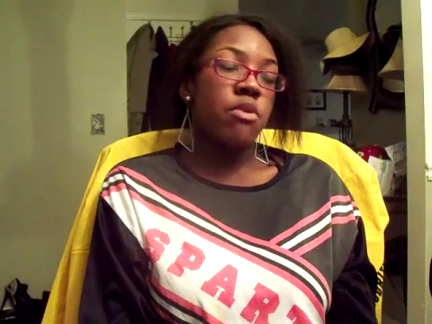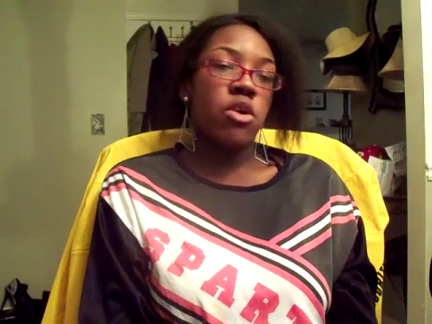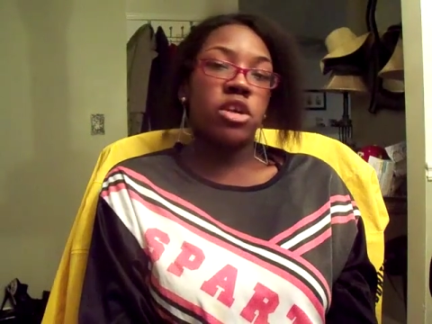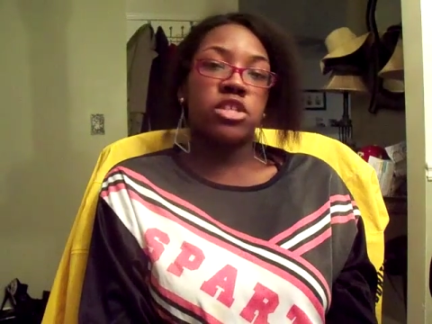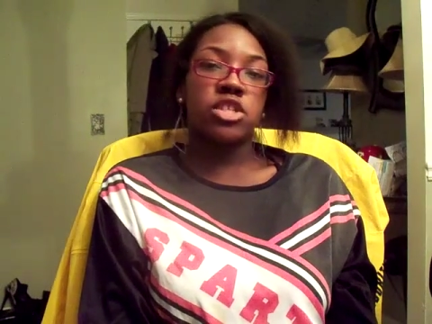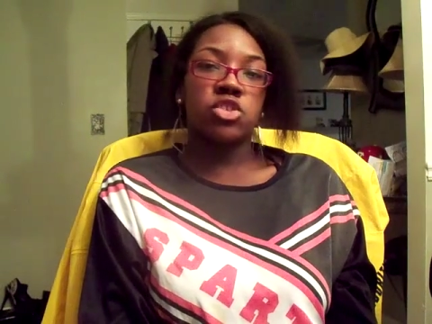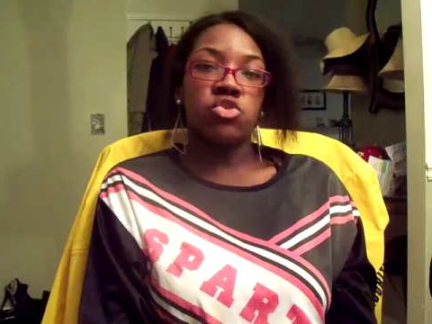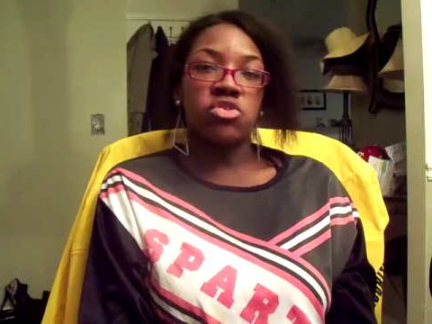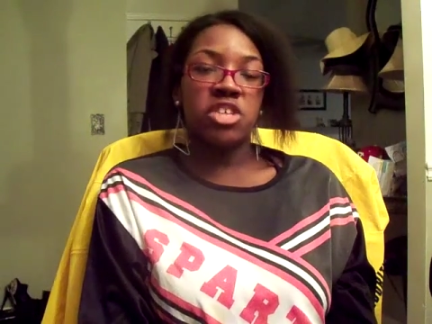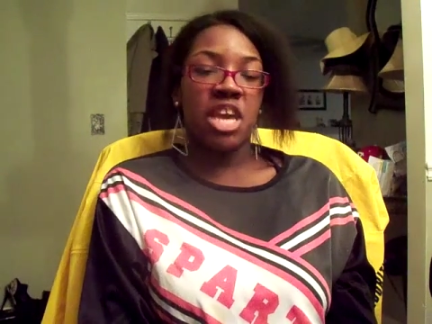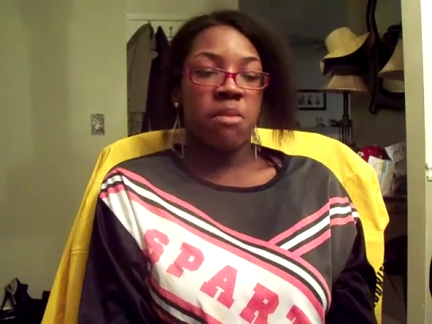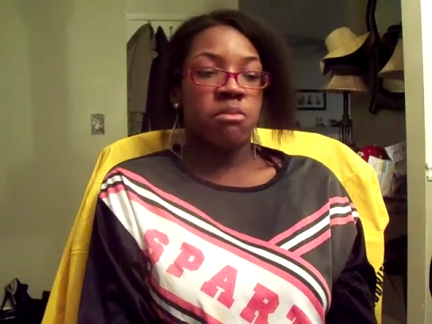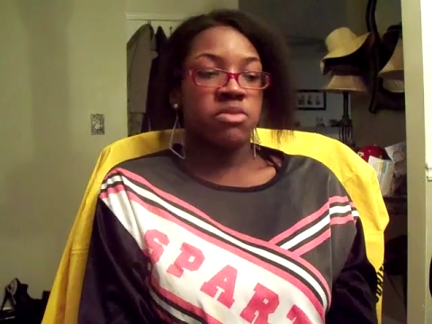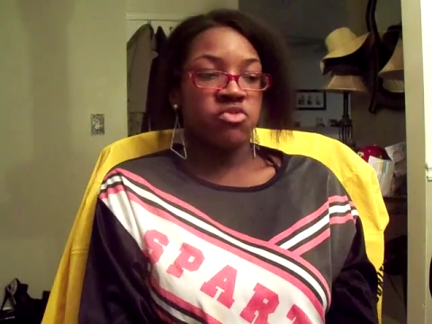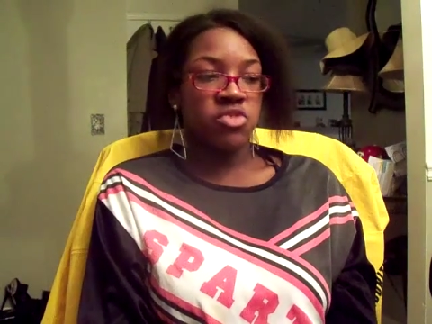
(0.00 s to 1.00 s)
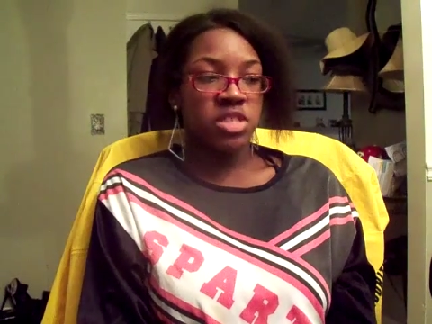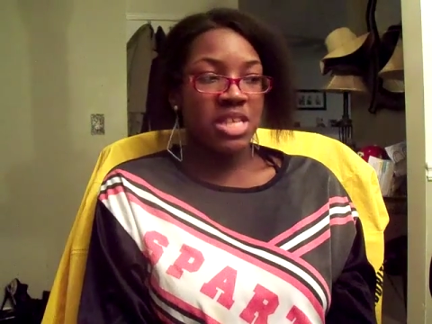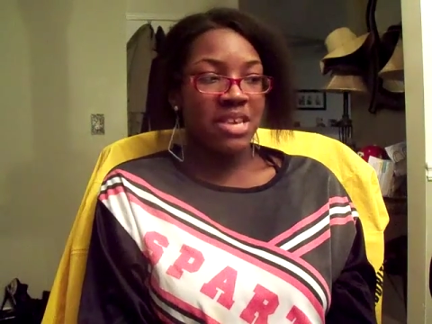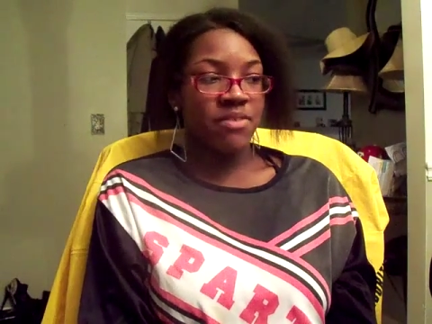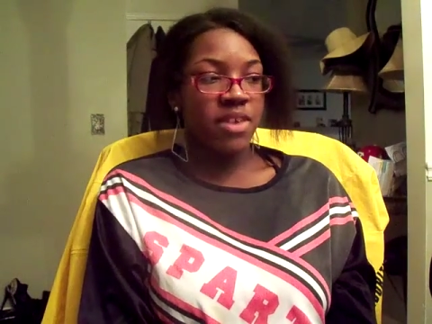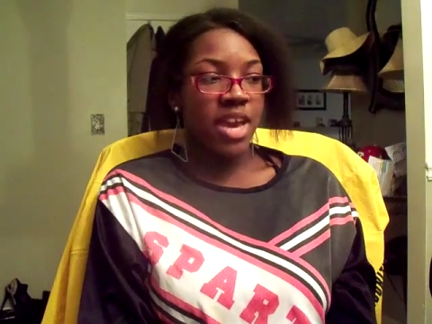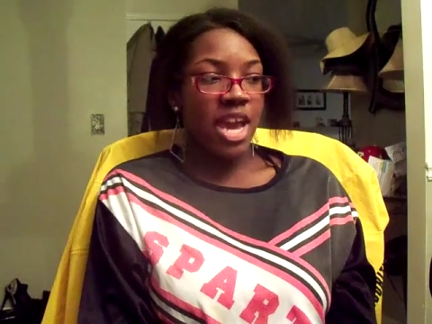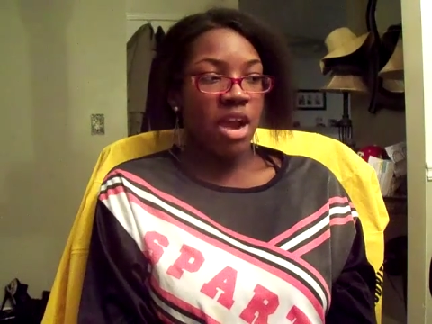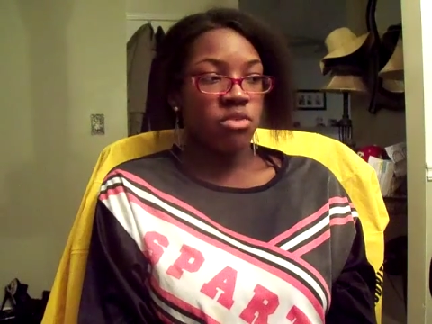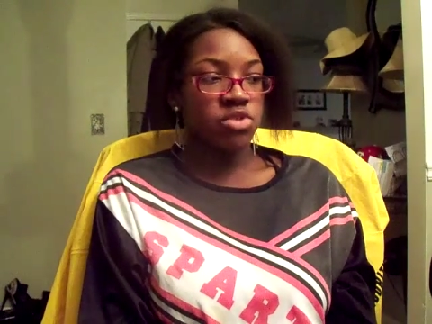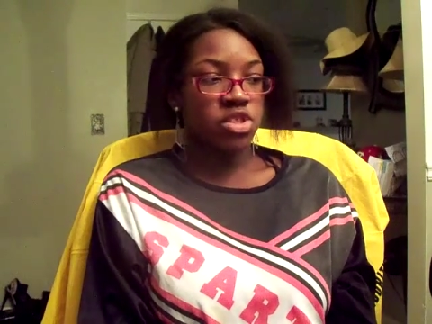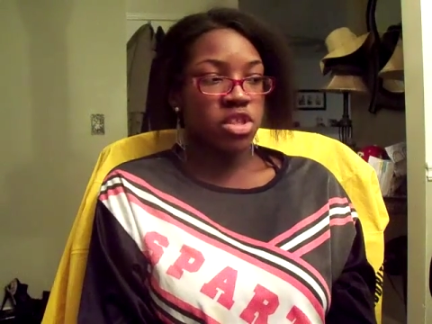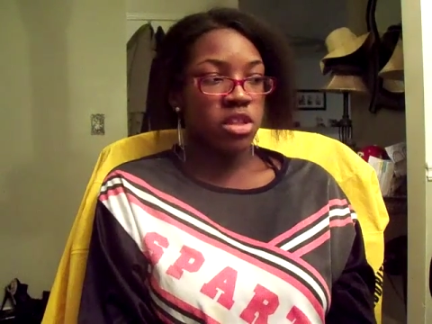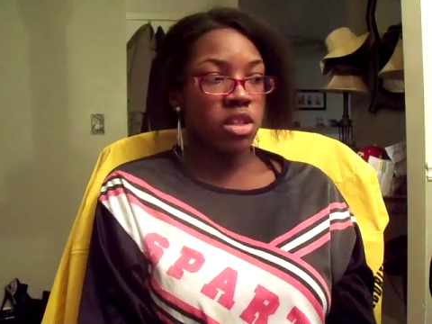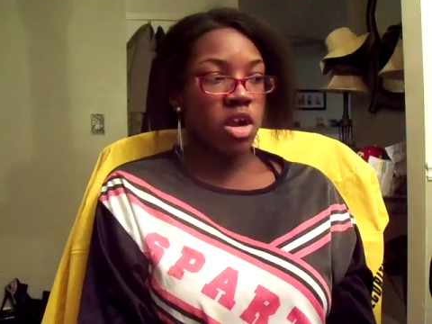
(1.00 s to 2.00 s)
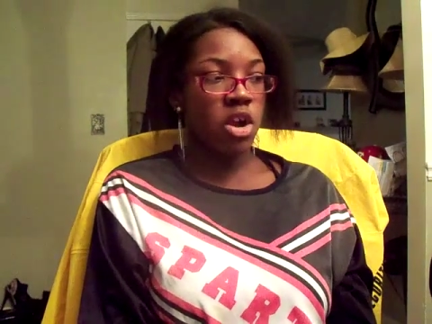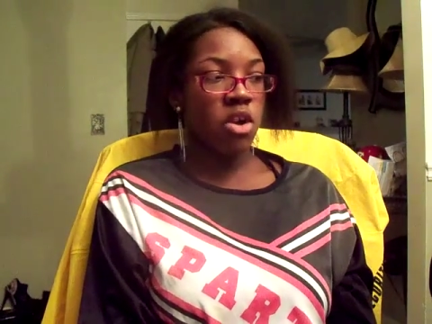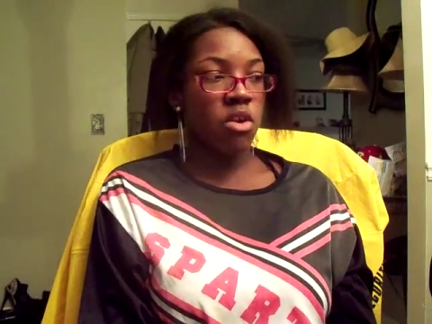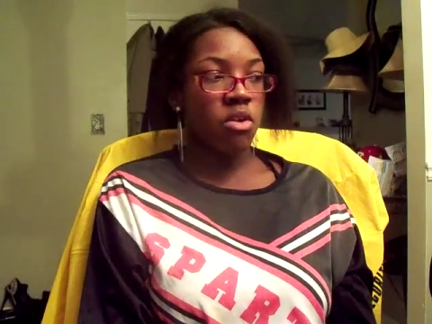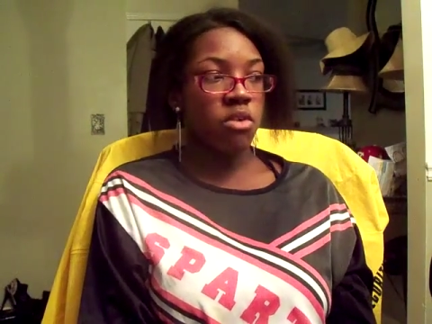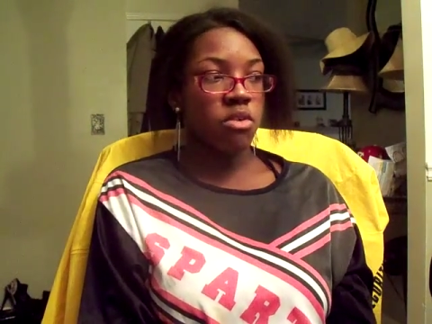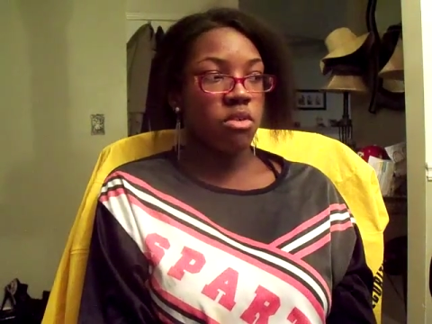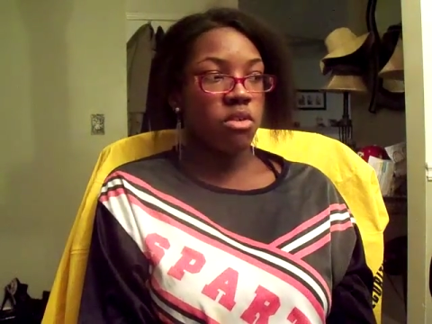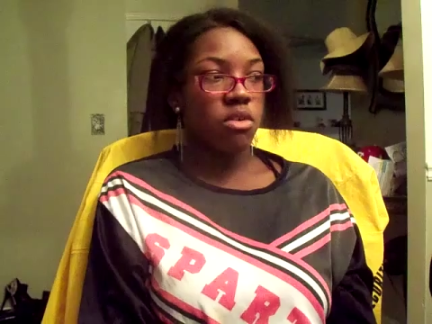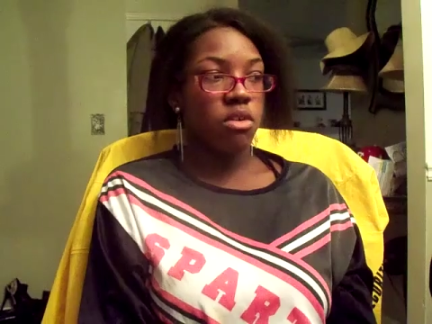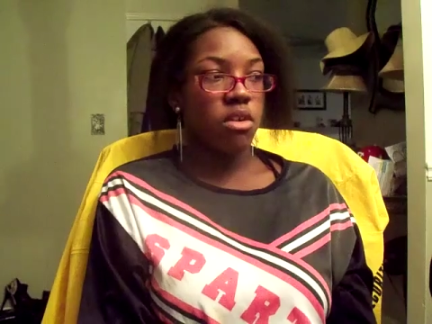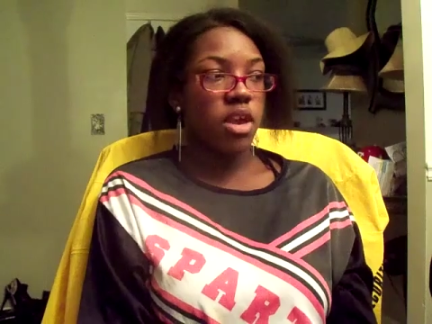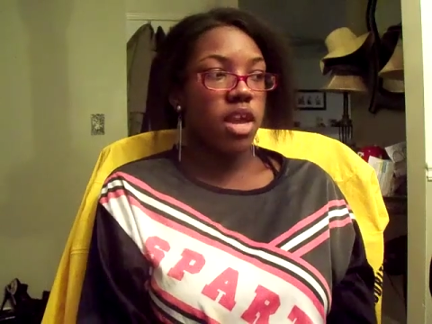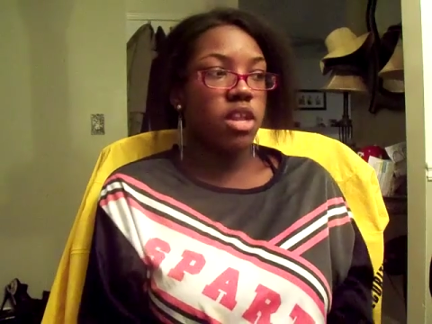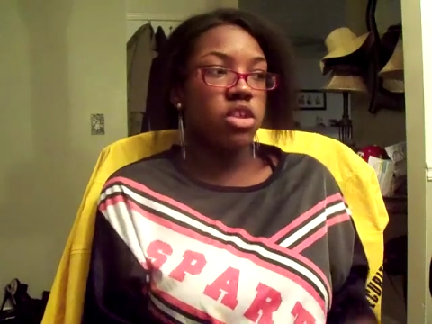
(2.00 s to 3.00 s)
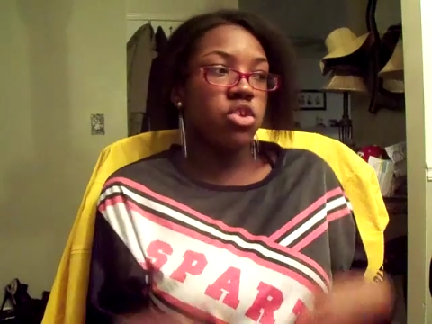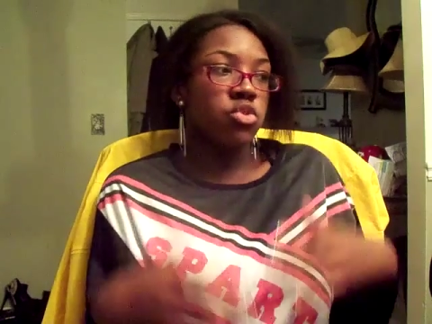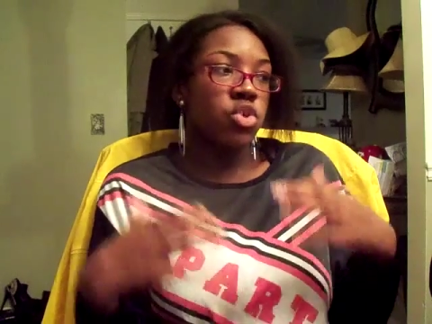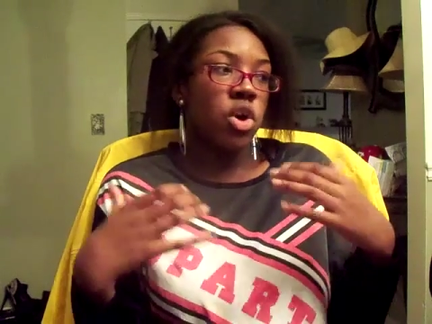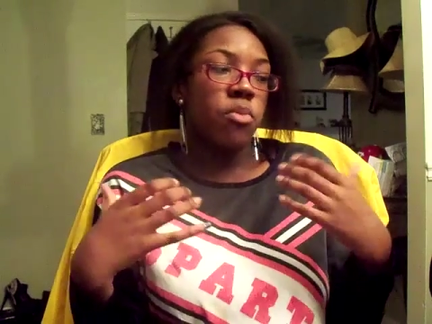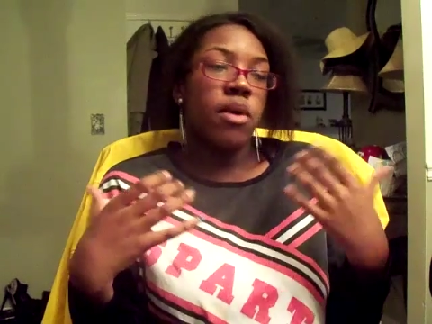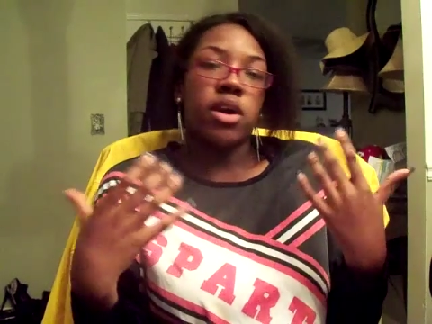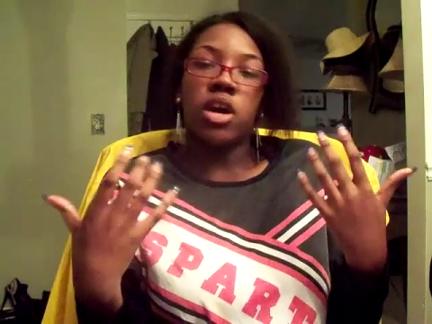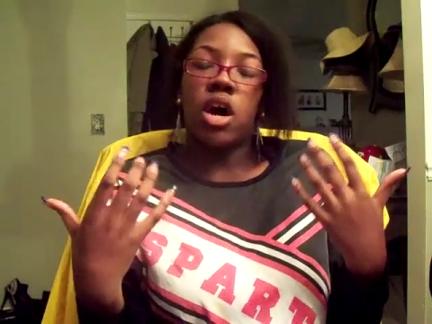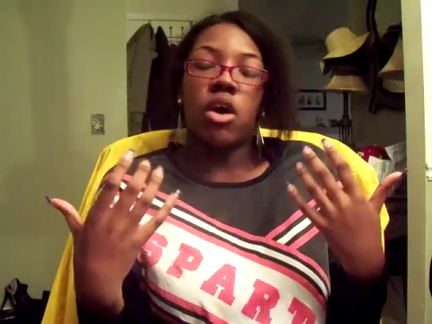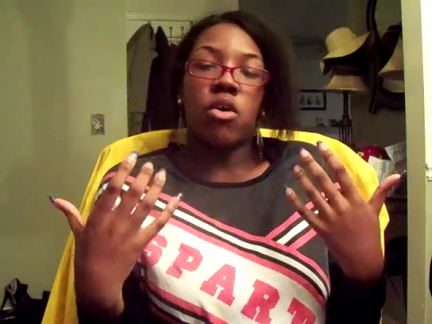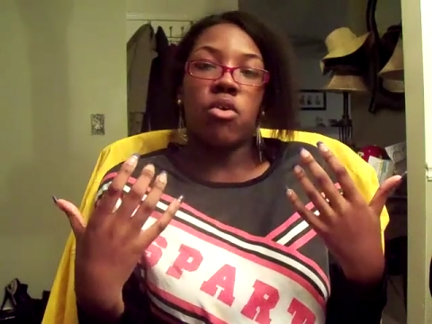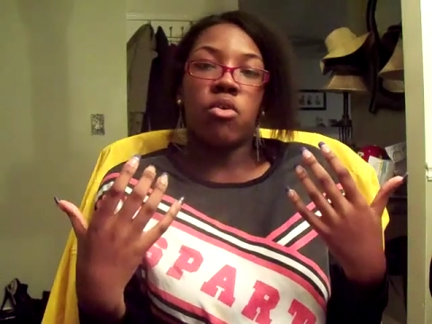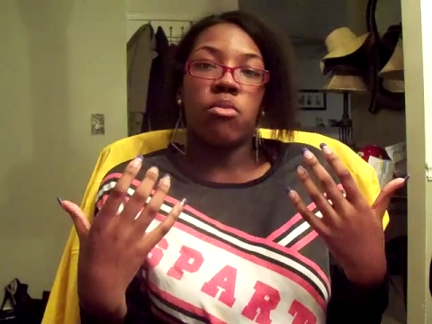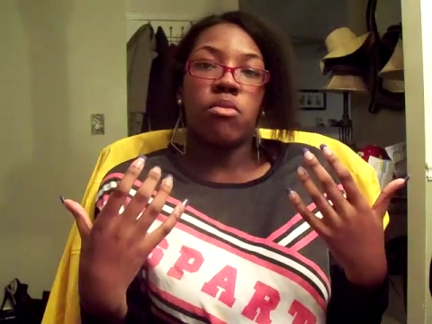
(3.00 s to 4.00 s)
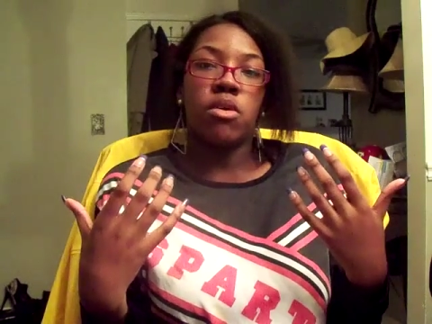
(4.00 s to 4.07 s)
on school campus for seven hours to learn, and then you go back home.